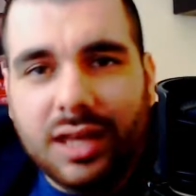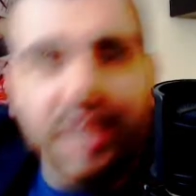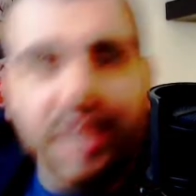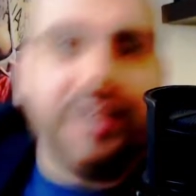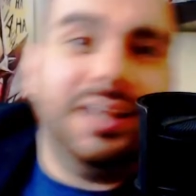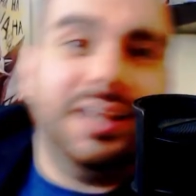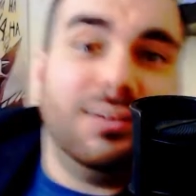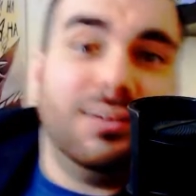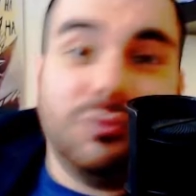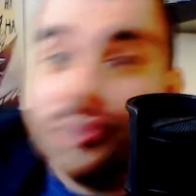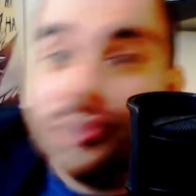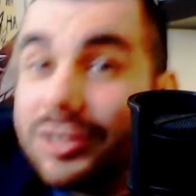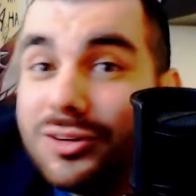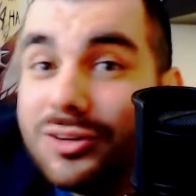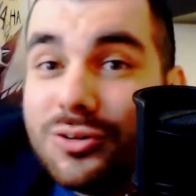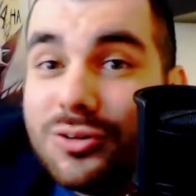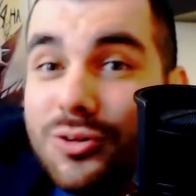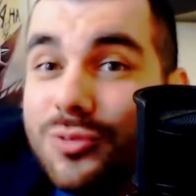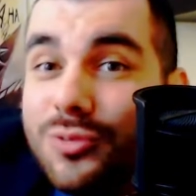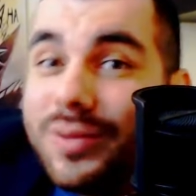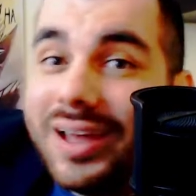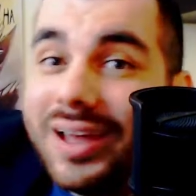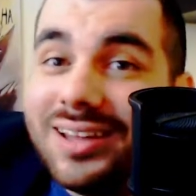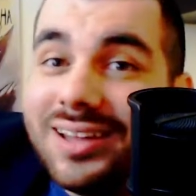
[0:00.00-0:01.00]
And that's freaking
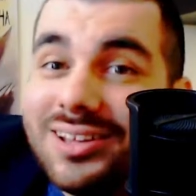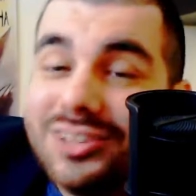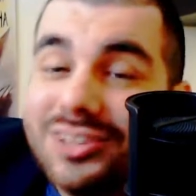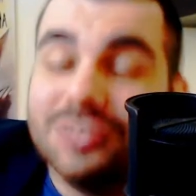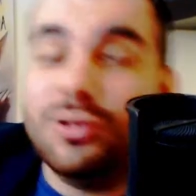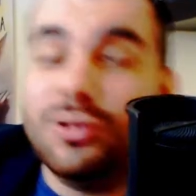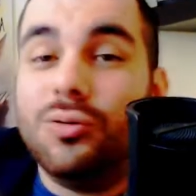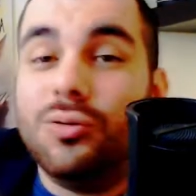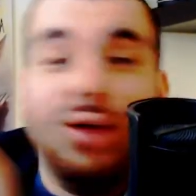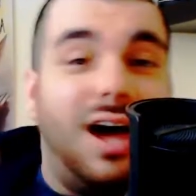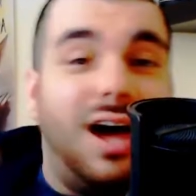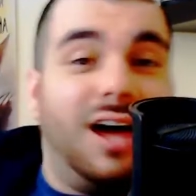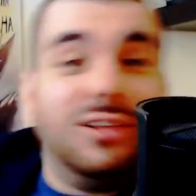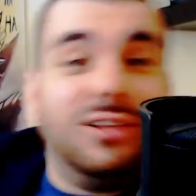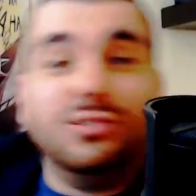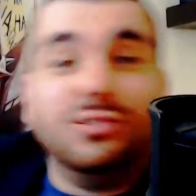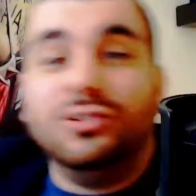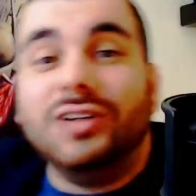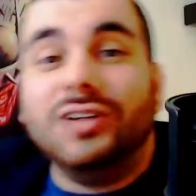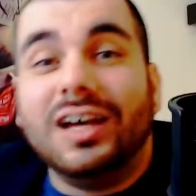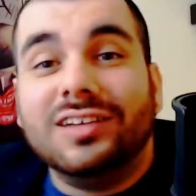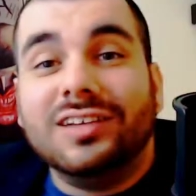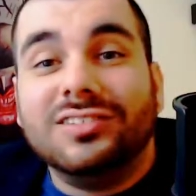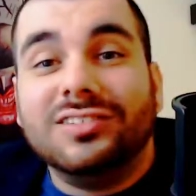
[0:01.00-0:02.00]
cool, man. So I'll see
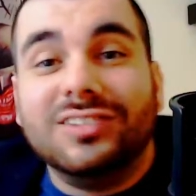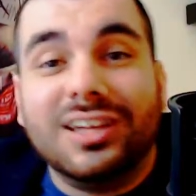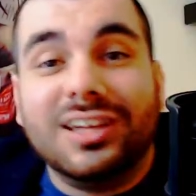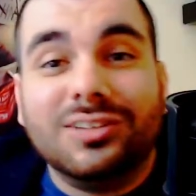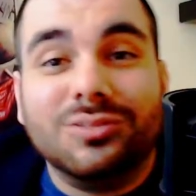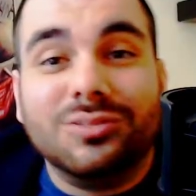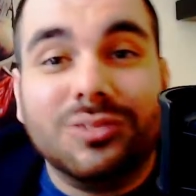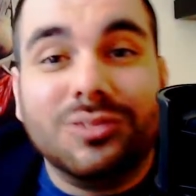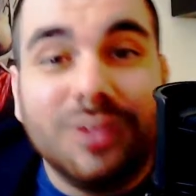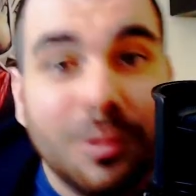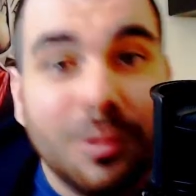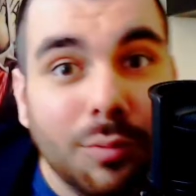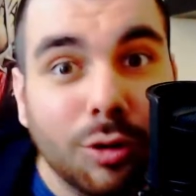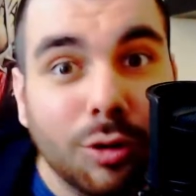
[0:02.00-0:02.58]
you guys in the next one.